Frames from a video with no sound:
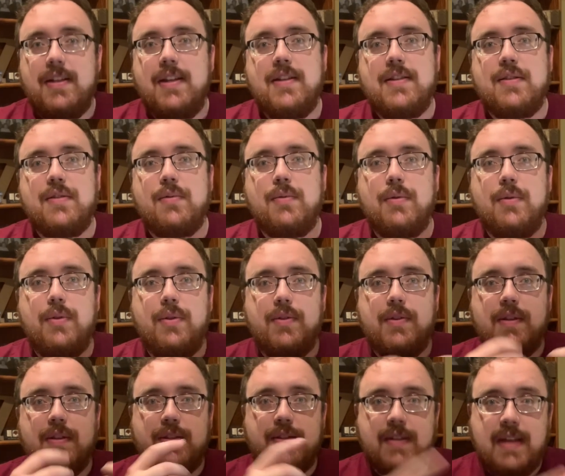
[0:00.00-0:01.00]
is through
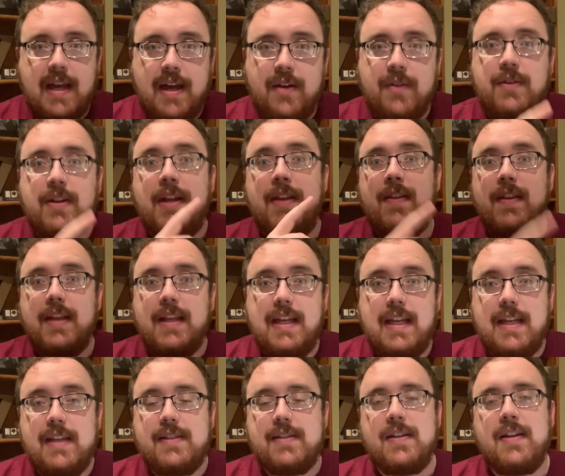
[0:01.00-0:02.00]
the sound and the
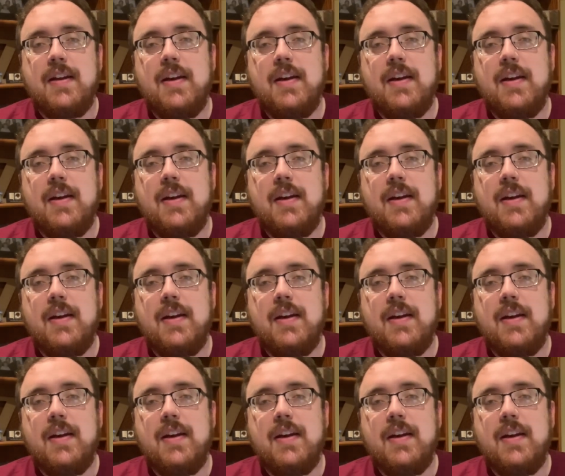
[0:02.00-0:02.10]
heat.